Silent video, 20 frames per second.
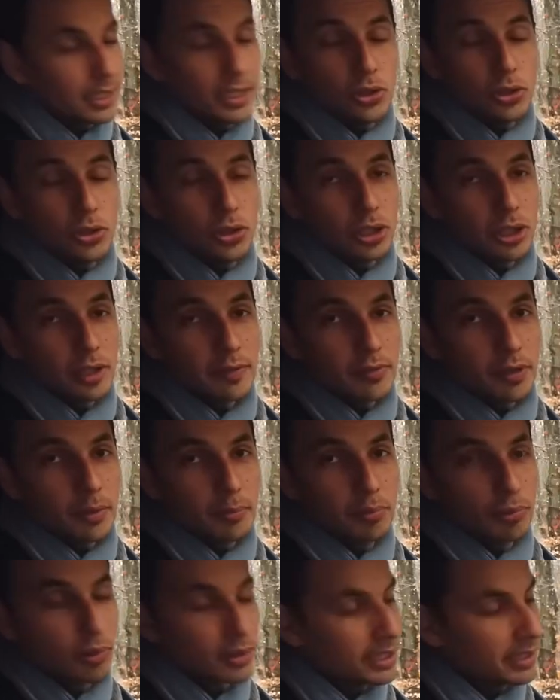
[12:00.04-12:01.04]
The trunk
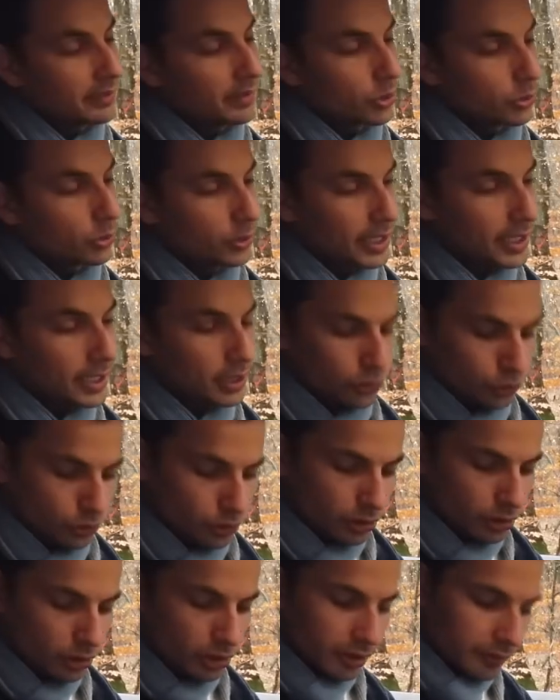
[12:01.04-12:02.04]
to unlock just
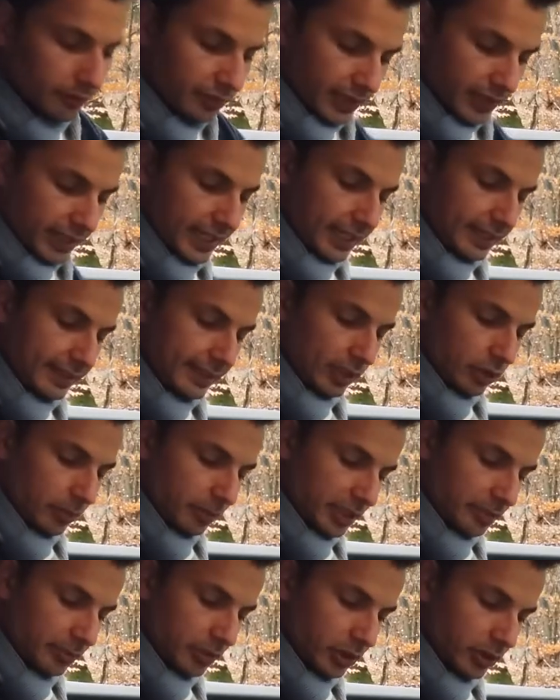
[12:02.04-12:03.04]
the trunk. This
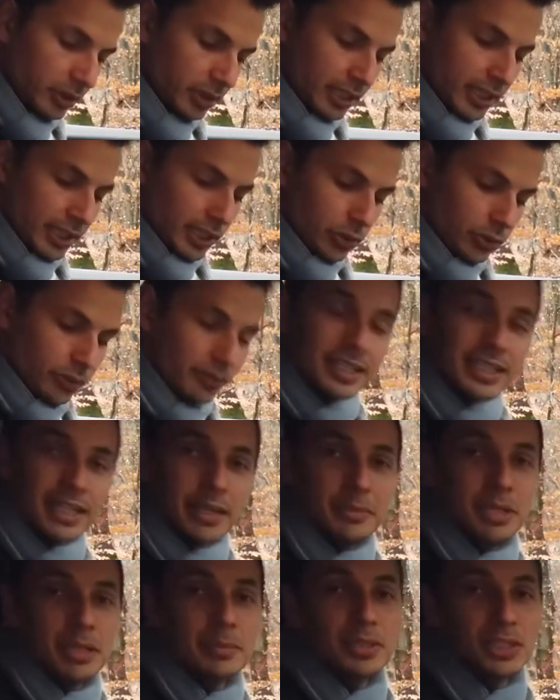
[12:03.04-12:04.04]
spot works well, but you
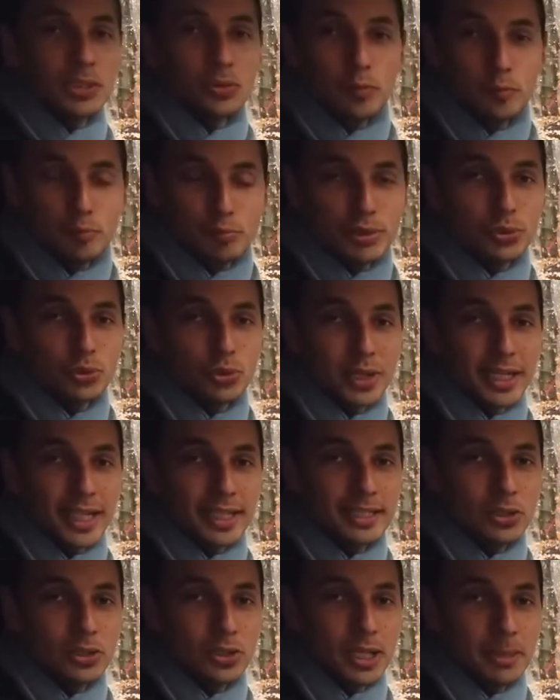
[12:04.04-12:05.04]
can also keep it in your
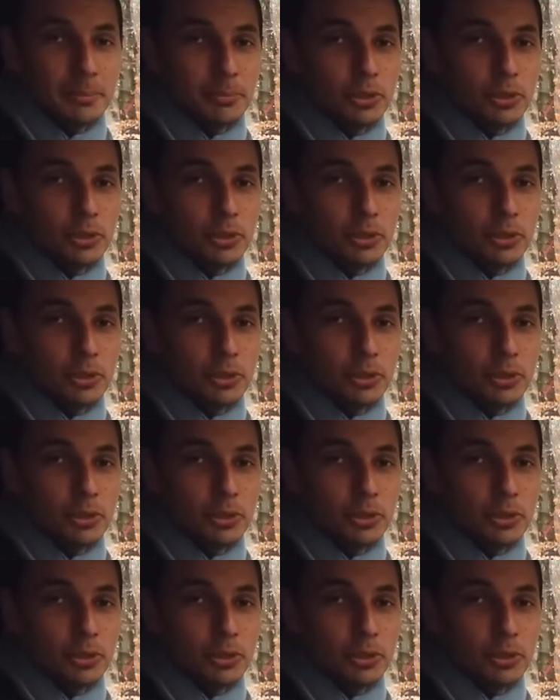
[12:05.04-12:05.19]
pocket